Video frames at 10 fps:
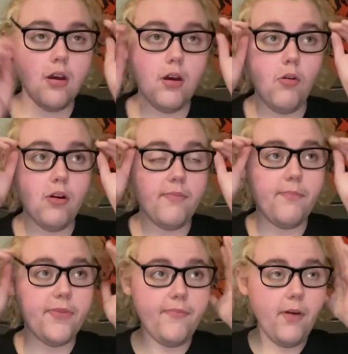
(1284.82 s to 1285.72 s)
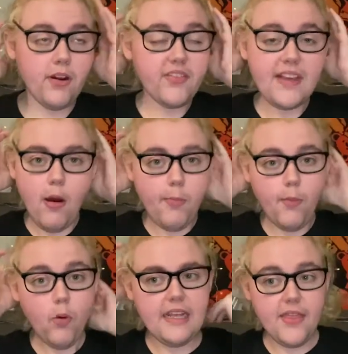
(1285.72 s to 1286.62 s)
or a
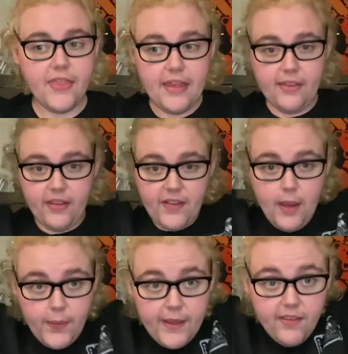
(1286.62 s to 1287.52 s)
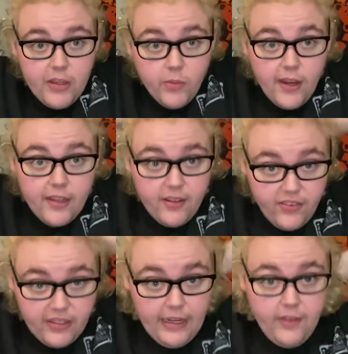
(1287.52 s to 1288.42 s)
scalpel than the Southeast United
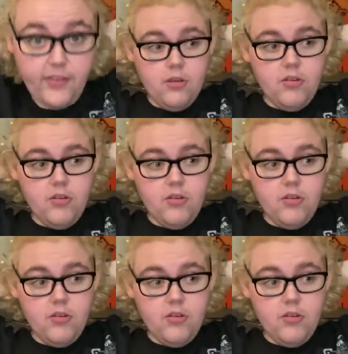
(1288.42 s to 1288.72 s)
States.